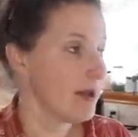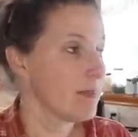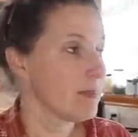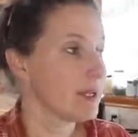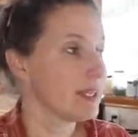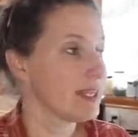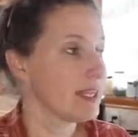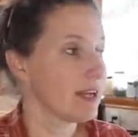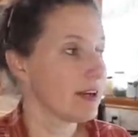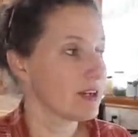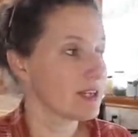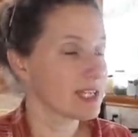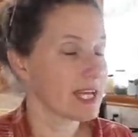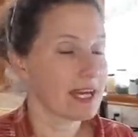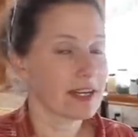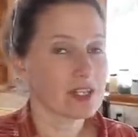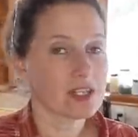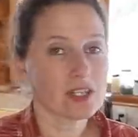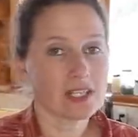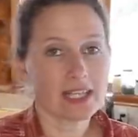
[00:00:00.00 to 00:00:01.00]
But there's
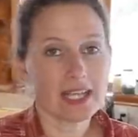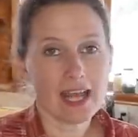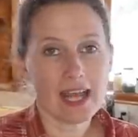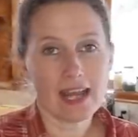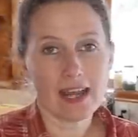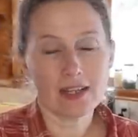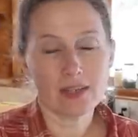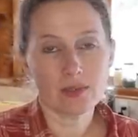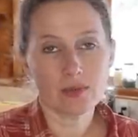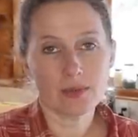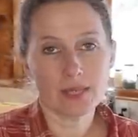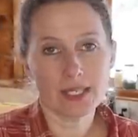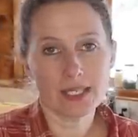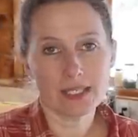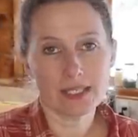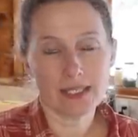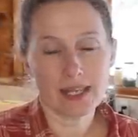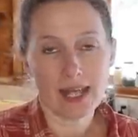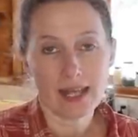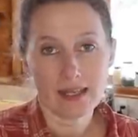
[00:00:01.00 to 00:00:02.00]
actually
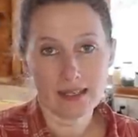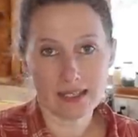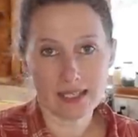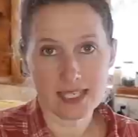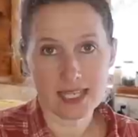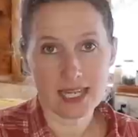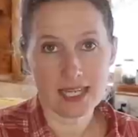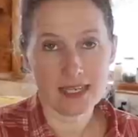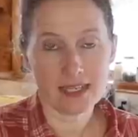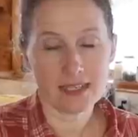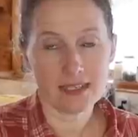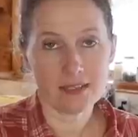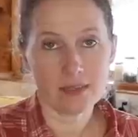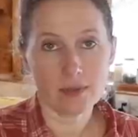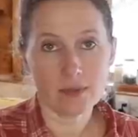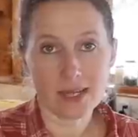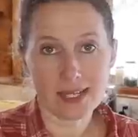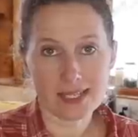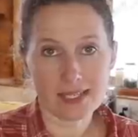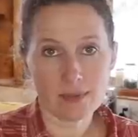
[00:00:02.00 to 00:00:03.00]
handwritten and
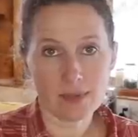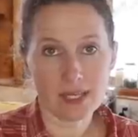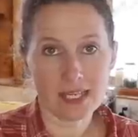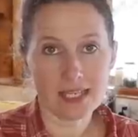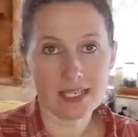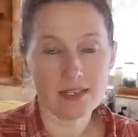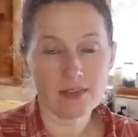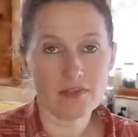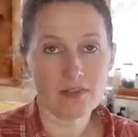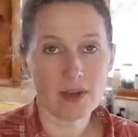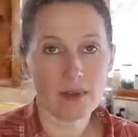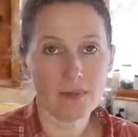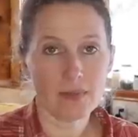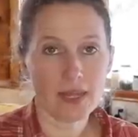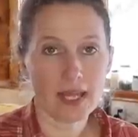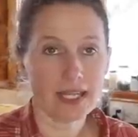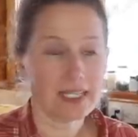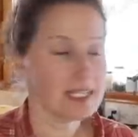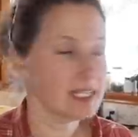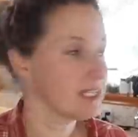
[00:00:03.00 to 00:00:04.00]
dated recipes from
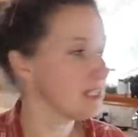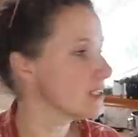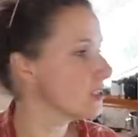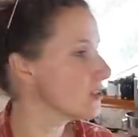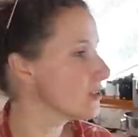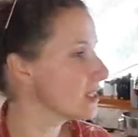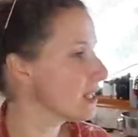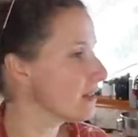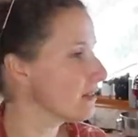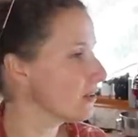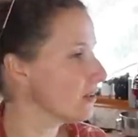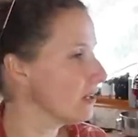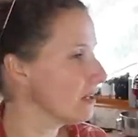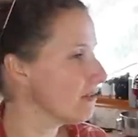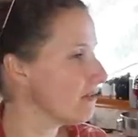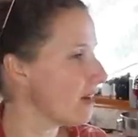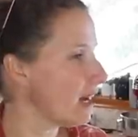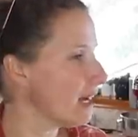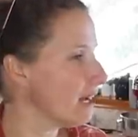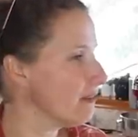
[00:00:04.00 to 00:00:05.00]
19, did you say
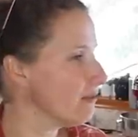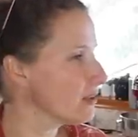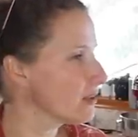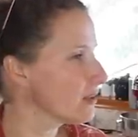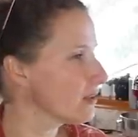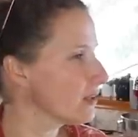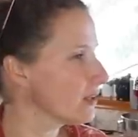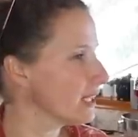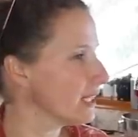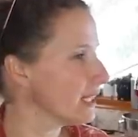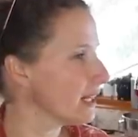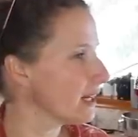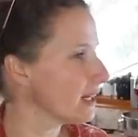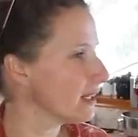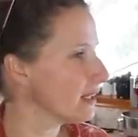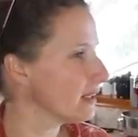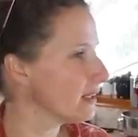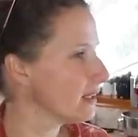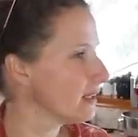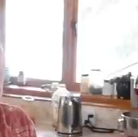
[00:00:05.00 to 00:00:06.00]
35 or 39?